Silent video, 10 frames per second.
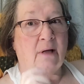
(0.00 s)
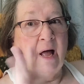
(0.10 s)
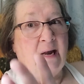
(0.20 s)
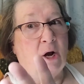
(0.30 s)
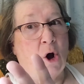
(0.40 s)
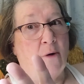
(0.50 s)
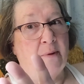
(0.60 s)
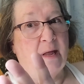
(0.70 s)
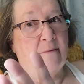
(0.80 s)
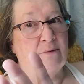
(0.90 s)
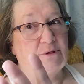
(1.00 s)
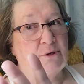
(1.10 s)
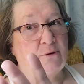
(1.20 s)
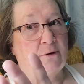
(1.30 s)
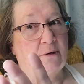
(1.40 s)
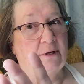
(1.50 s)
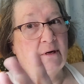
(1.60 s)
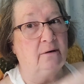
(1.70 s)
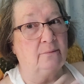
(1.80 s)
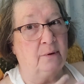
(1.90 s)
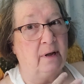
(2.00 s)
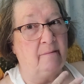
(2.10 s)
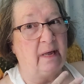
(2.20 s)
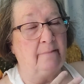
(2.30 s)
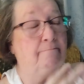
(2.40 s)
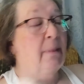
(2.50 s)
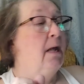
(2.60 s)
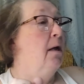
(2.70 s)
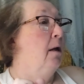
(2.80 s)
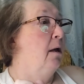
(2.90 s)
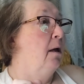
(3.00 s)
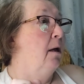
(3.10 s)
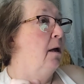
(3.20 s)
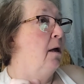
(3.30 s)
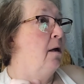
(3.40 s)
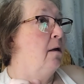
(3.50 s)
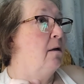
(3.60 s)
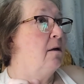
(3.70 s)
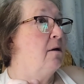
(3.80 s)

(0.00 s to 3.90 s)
had a coughing episode earlier, forgive me. I've